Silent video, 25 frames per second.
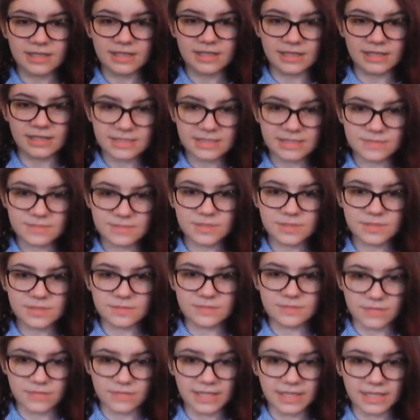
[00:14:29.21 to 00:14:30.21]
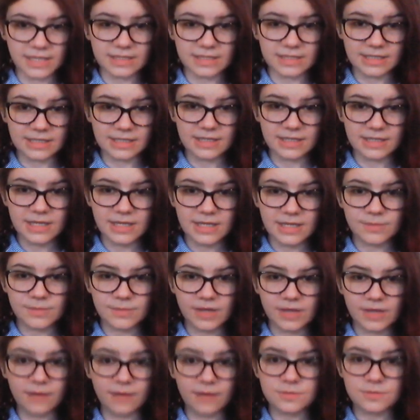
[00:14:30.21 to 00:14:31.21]
Elizabeth's reality
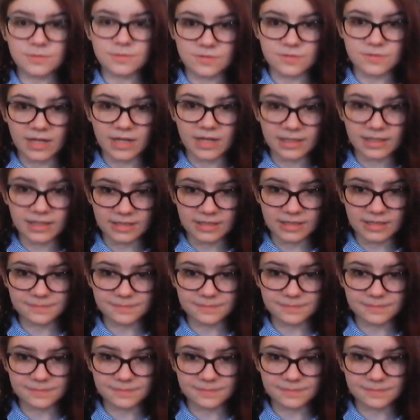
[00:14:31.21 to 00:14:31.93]
becomes reality.